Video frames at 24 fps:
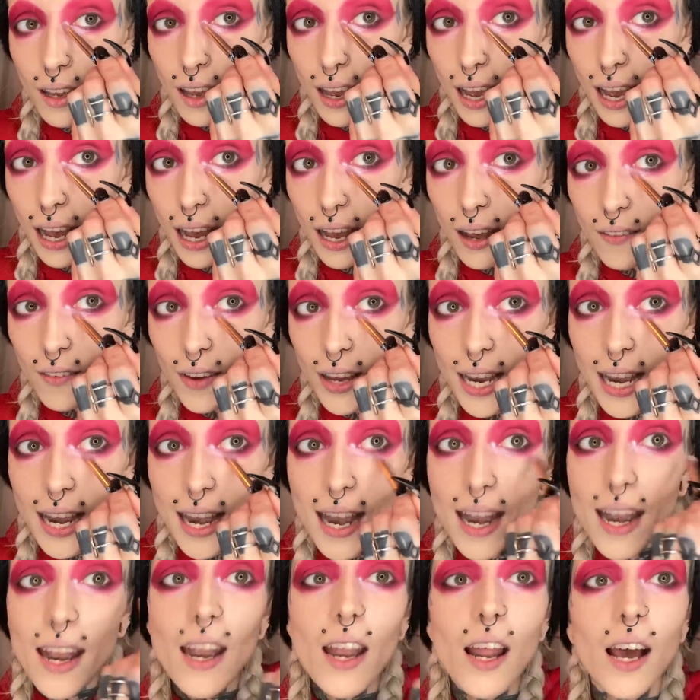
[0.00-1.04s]
have a
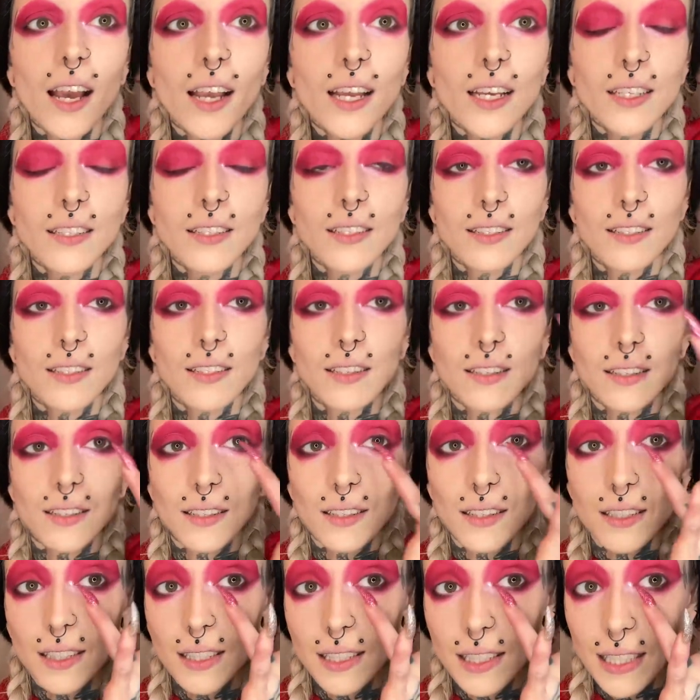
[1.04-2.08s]
nice
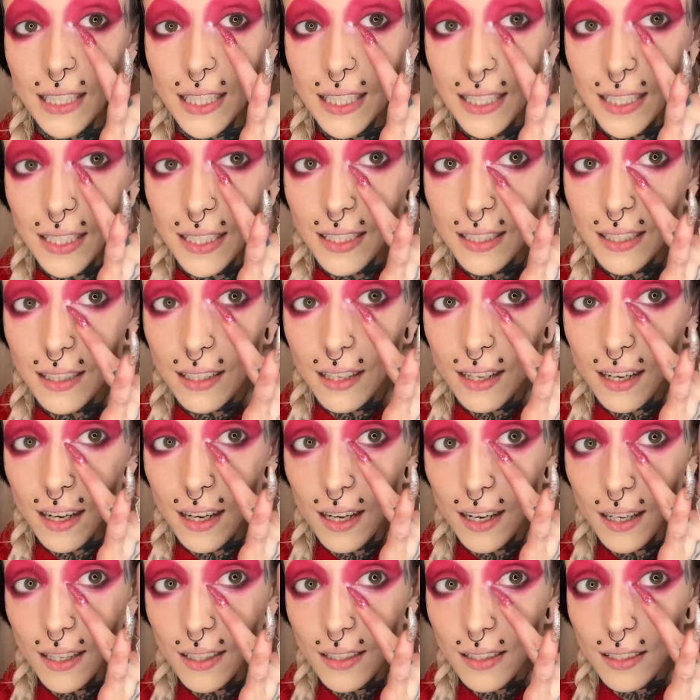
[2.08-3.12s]
clean
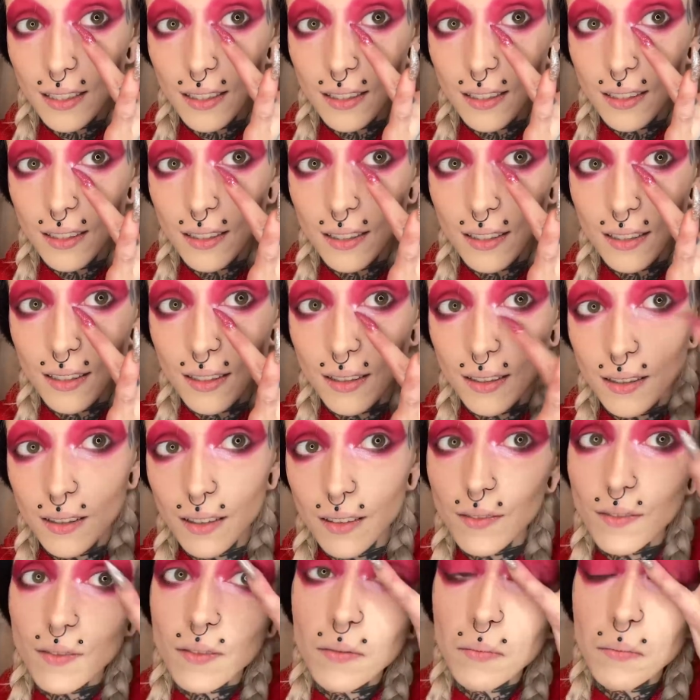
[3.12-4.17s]
cut
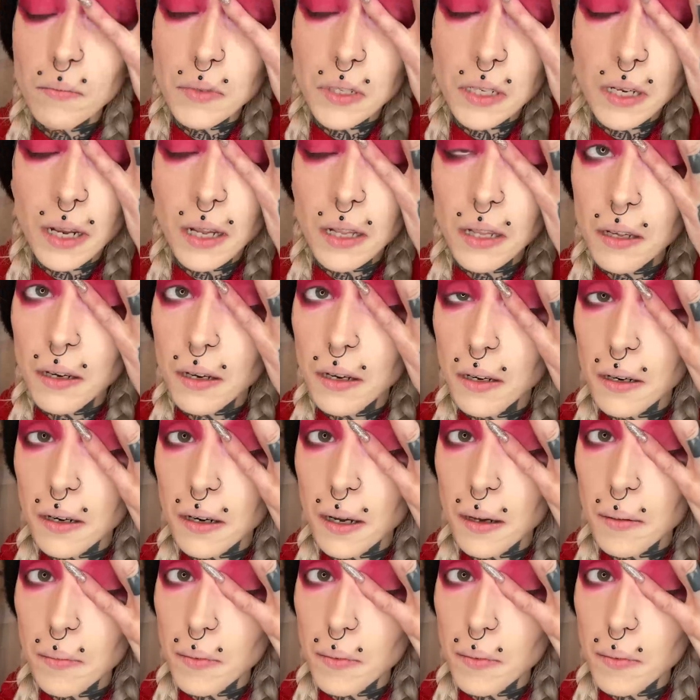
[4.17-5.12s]
metallic on top.